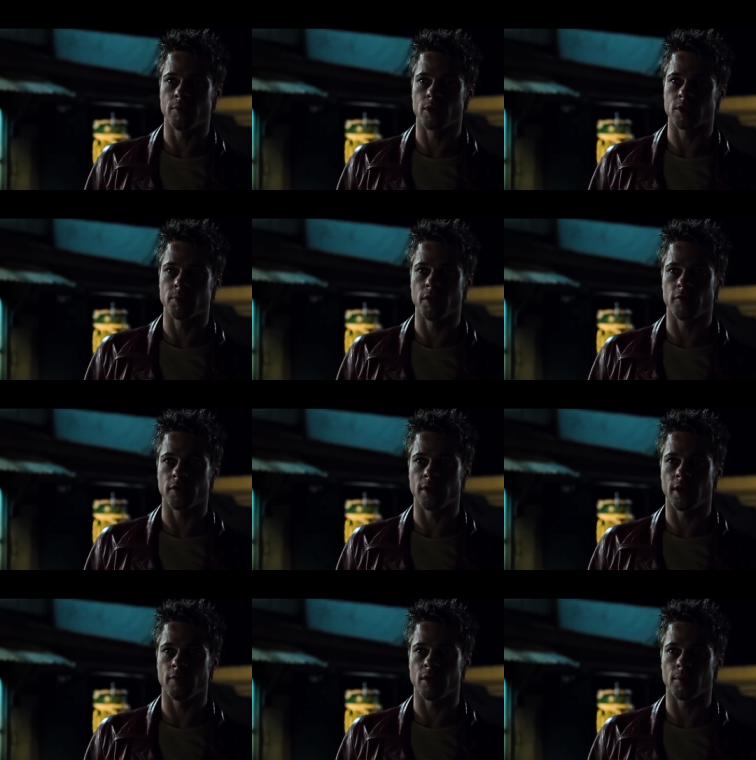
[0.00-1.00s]
most beautiful day of
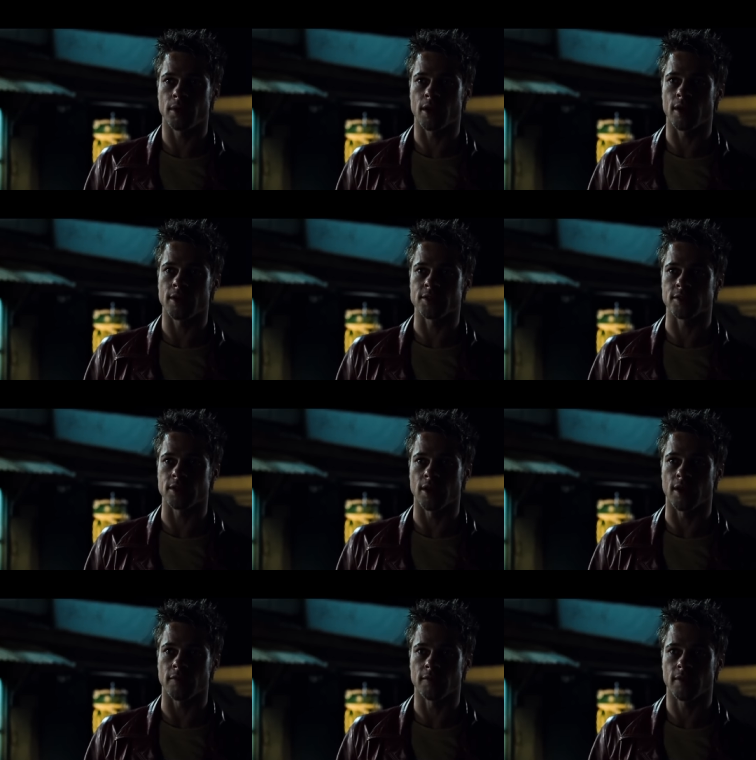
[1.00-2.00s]
Raymond K. Hessel's life.
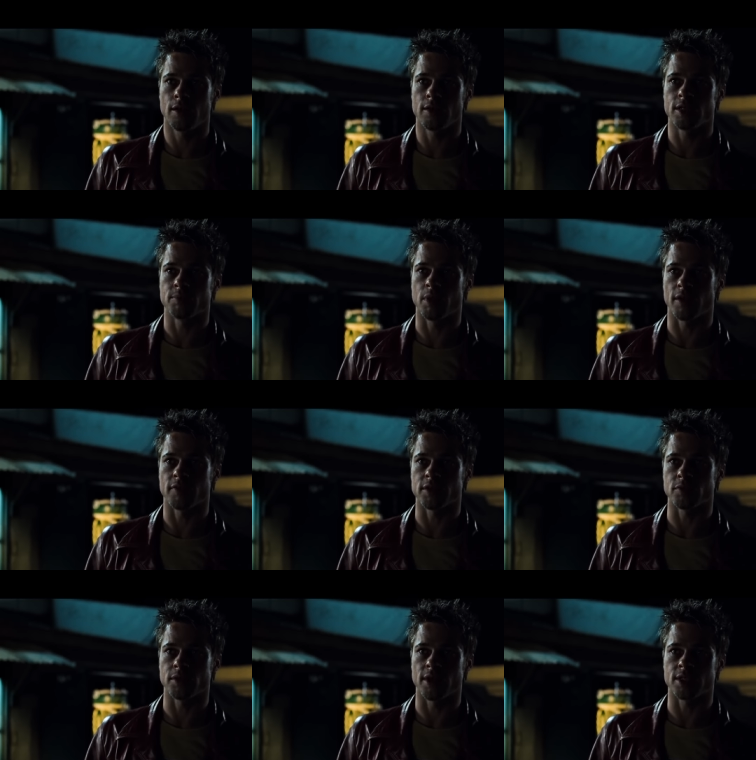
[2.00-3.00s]
His breakfast will
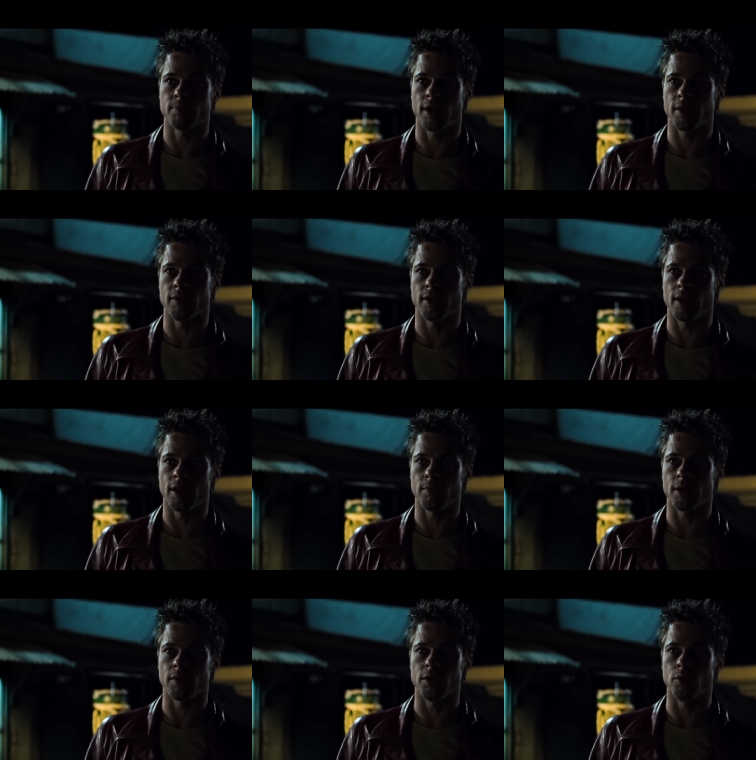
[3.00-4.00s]
taste better than any meal
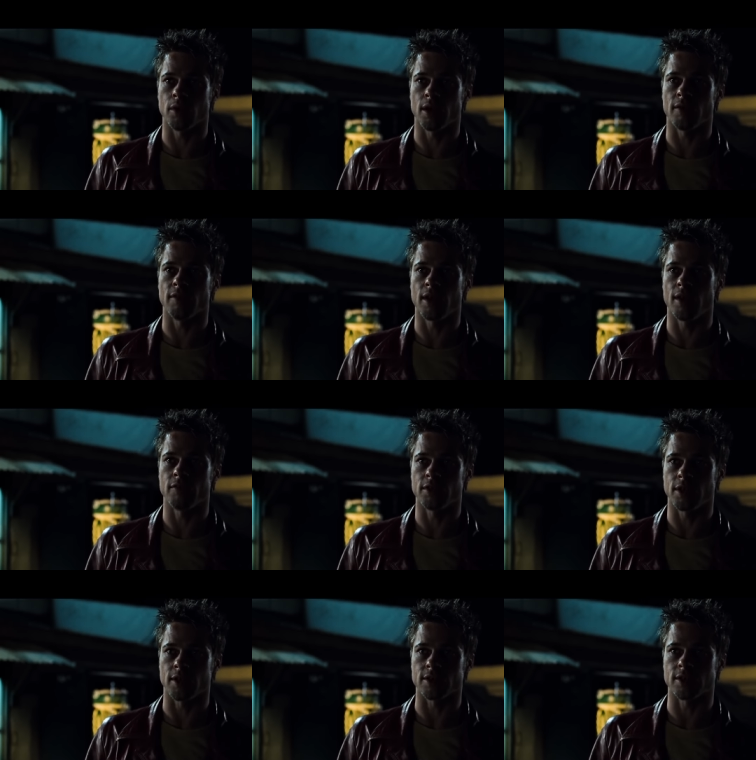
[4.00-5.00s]
you and I have ever
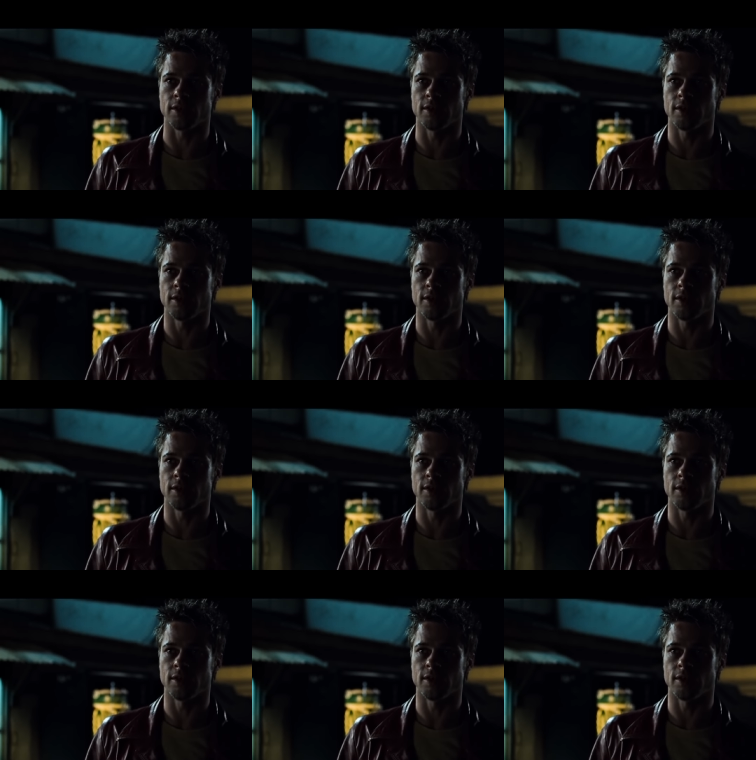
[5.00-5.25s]
tasted.